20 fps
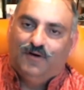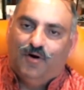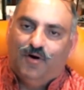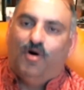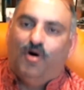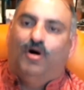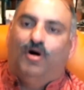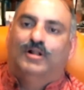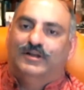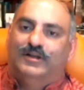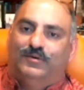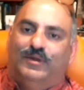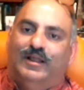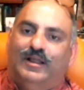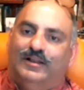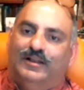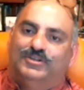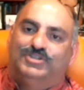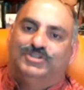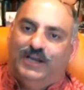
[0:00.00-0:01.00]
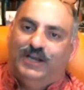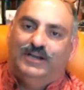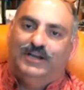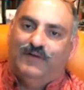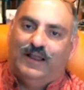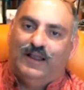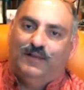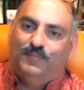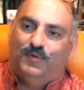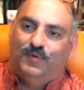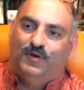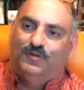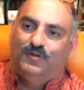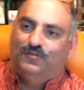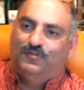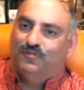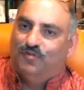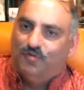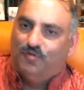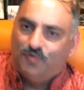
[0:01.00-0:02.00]
all the real estate
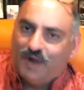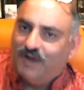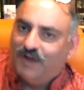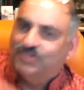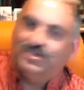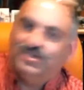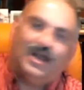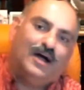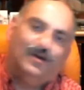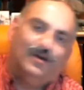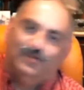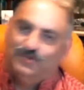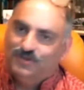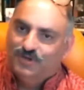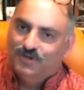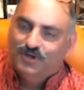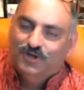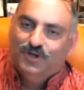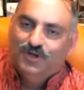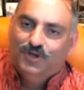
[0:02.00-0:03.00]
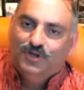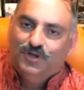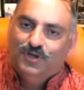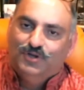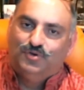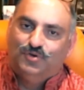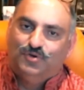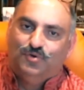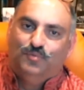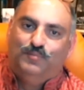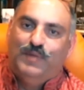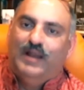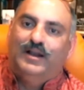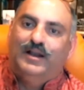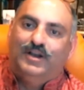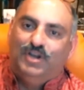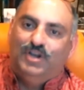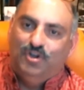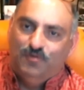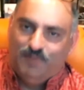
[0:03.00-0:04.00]
developers rush out to
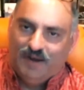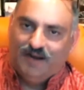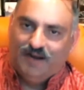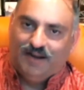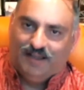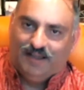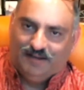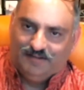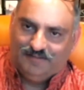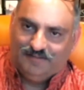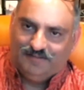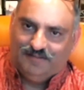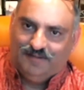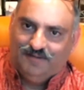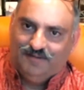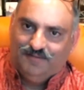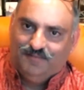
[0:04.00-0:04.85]
build new buildings.